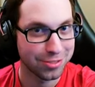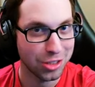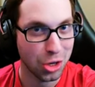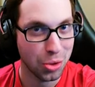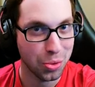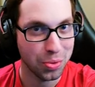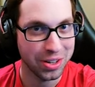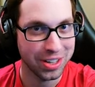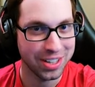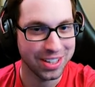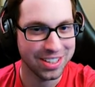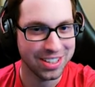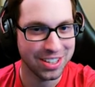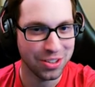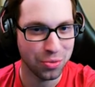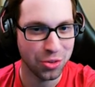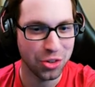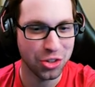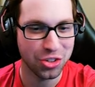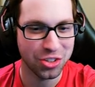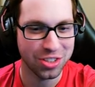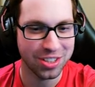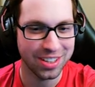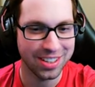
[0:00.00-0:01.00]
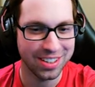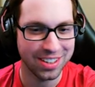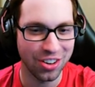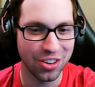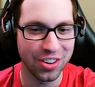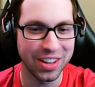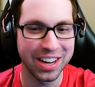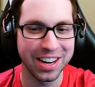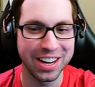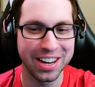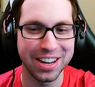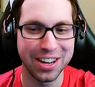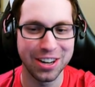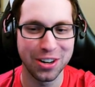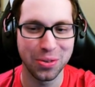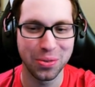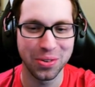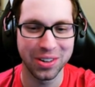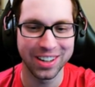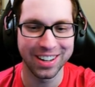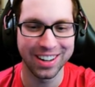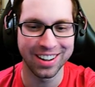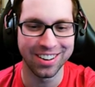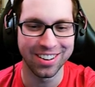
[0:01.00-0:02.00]
Are we gonna, we're just gonna, oh, there
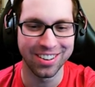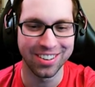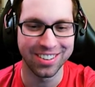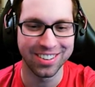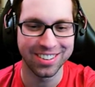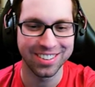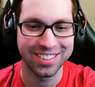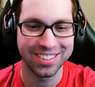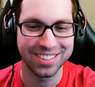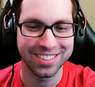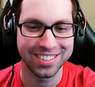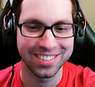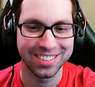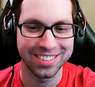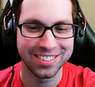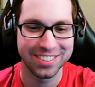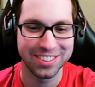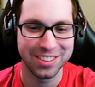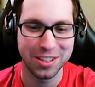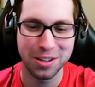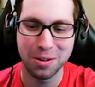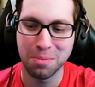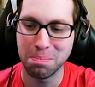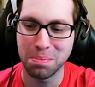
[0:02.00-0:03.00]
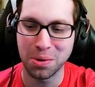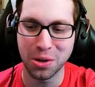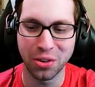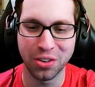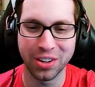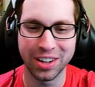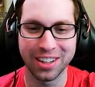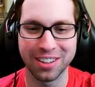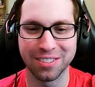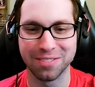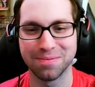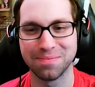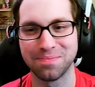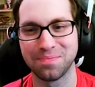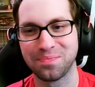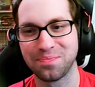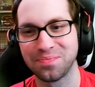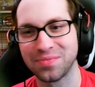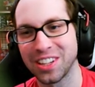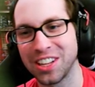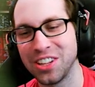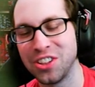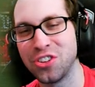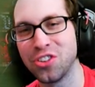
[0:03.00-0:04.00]
we go. Beauty.
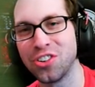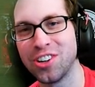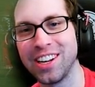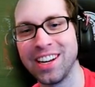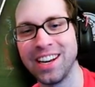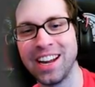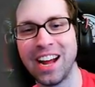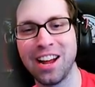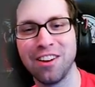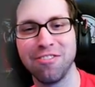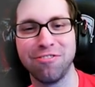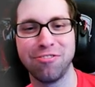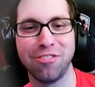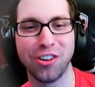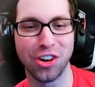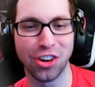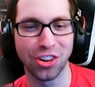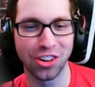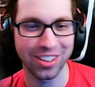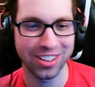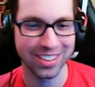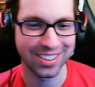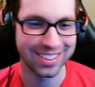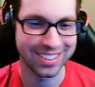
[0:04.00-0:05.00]
39 footer.